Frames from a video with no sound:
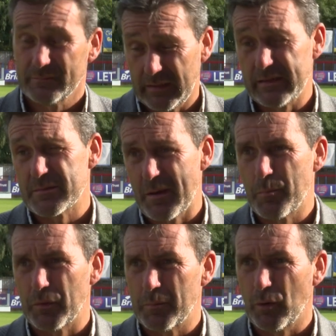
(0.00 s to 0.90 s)
it is about
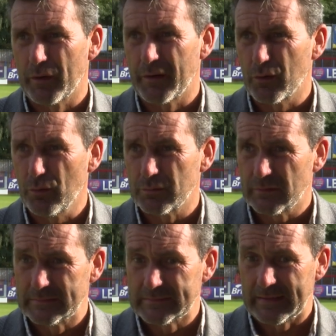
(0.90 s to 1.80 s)
putting the ball in a goal,
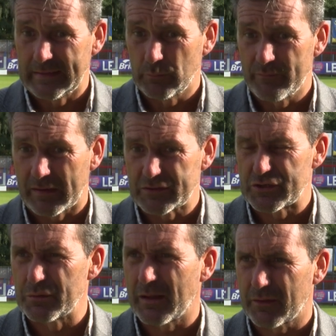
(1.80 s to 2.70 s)
and we've managed to
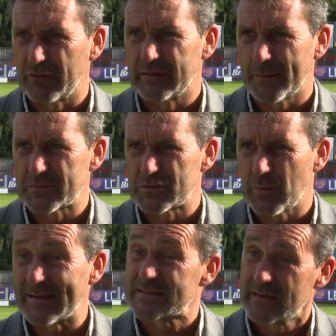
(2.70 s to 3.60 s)
do that three times as
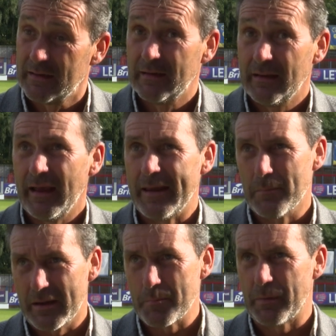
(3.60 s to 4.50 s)
well as, in
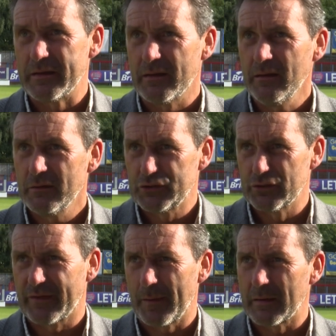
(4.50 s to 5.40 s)
my opinion, should
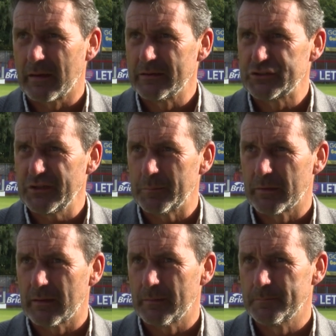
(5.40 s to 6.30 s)
have kept a clean sheet,
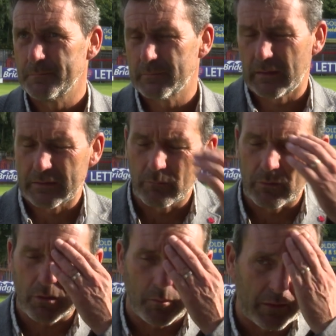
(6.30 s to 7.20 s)
but I don't
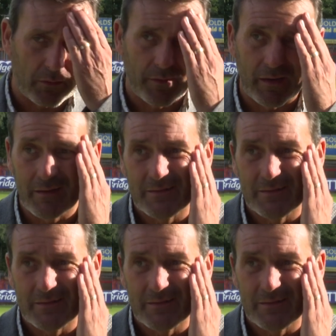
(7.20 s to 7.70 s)
want to comment on that.